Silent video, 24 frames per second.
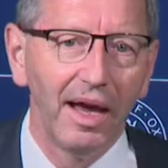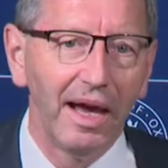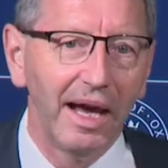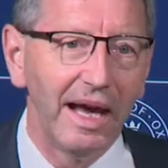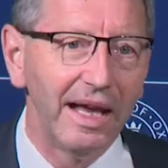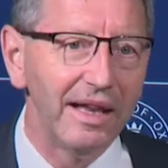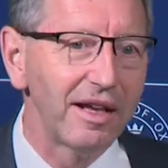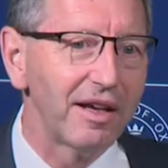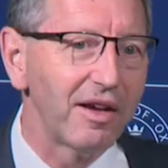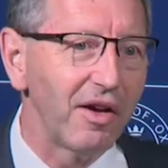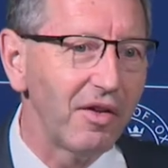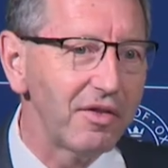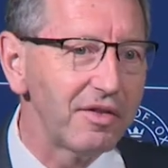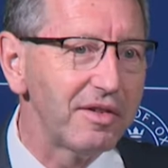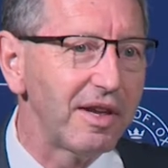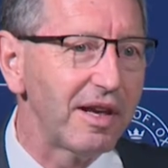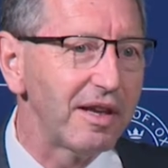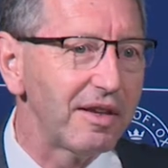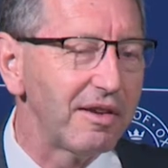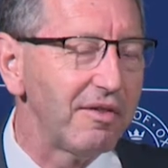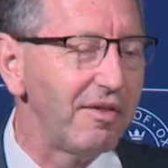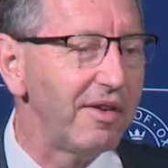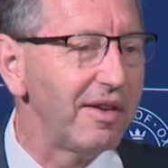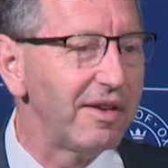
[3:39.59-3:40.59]
In the
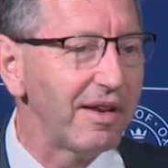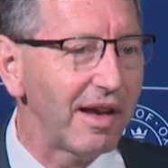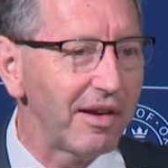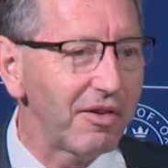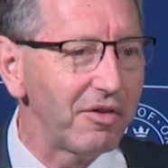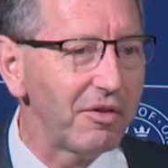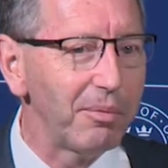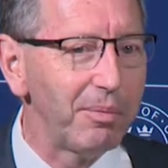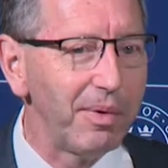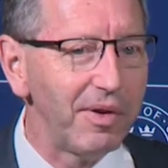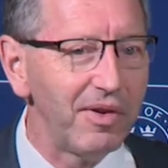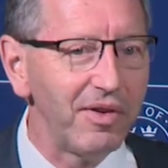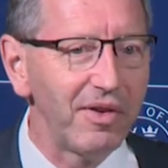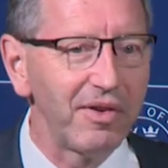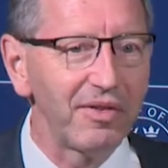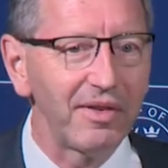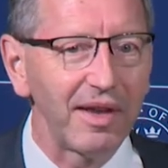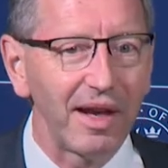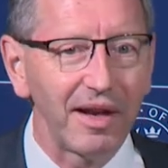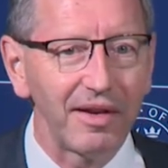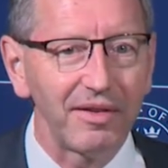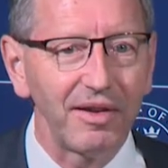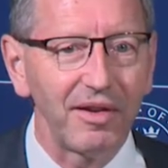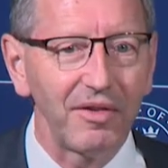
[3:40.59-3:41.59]
context of international business tax,